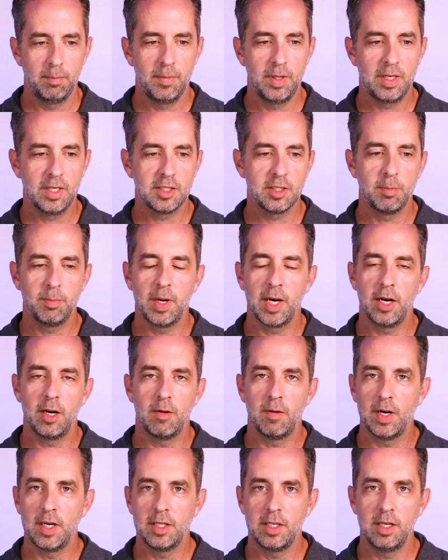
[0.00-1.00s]
It doesn't matter,
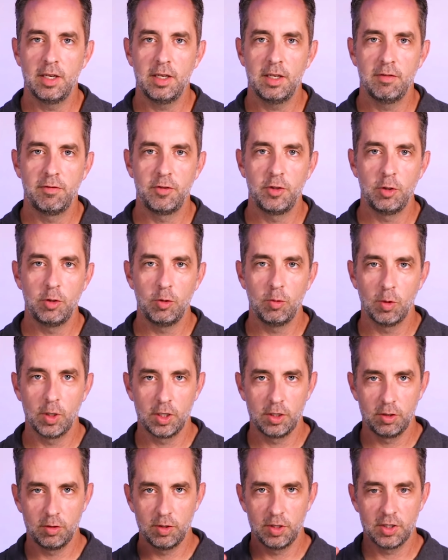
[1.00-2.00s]
right? If you want to
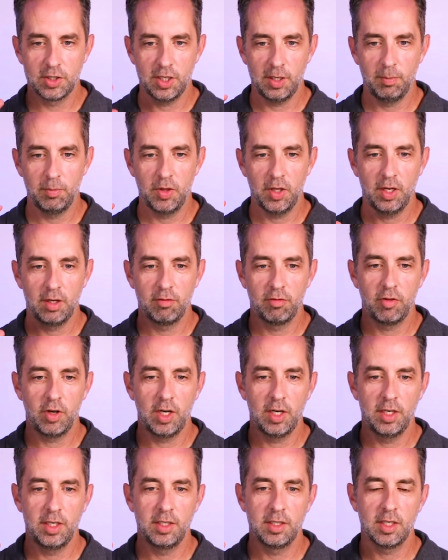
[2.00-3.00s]
do the same thing,
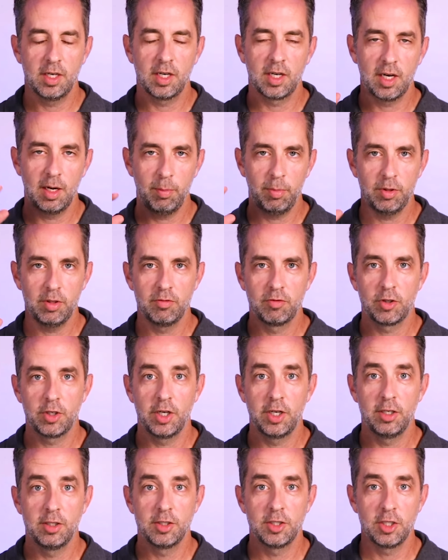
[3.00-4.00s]
find a couple of
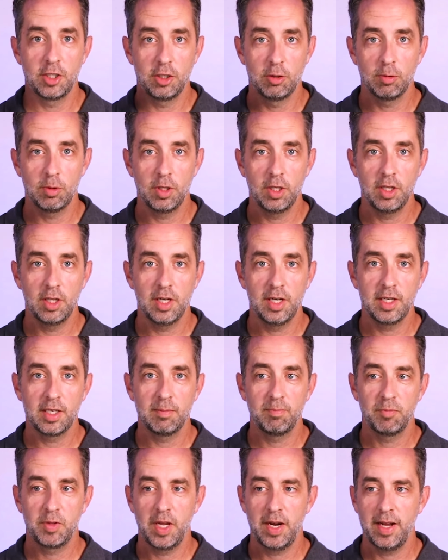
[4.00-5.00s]
creators that you really
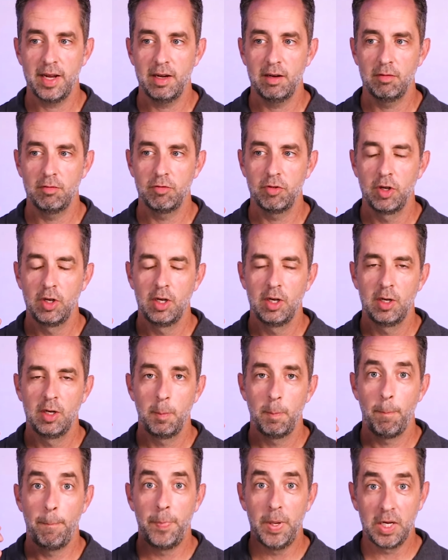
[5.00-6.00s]
like that have
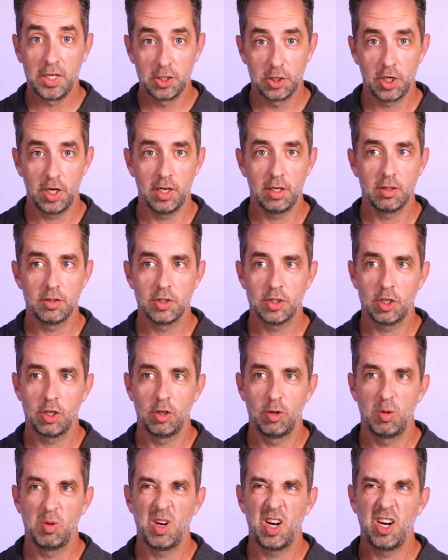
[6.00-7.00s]
big channels,
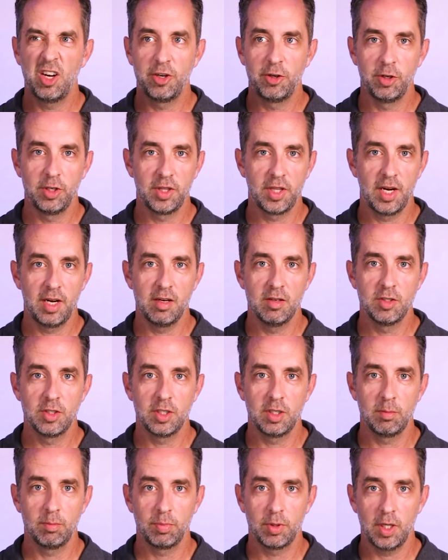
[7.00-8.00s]
so
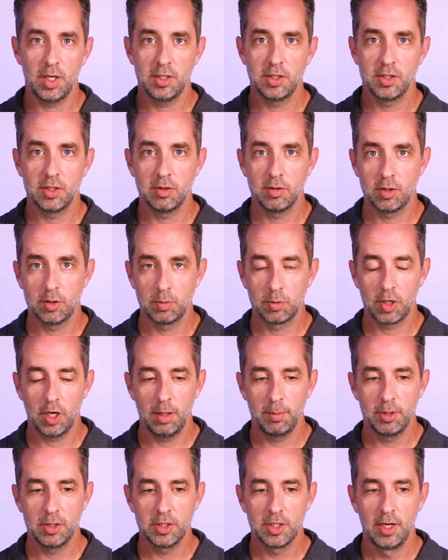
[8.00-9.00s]
100,000 plus
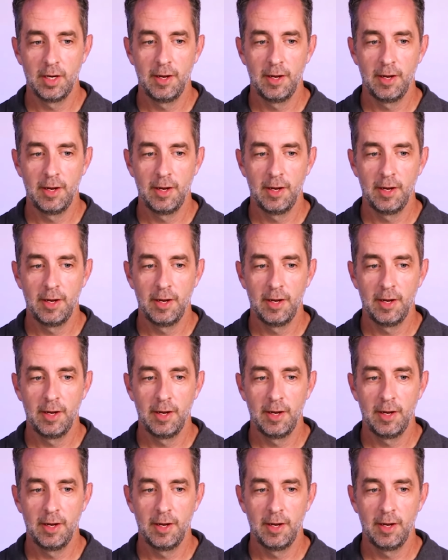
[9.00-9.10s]
subscribers,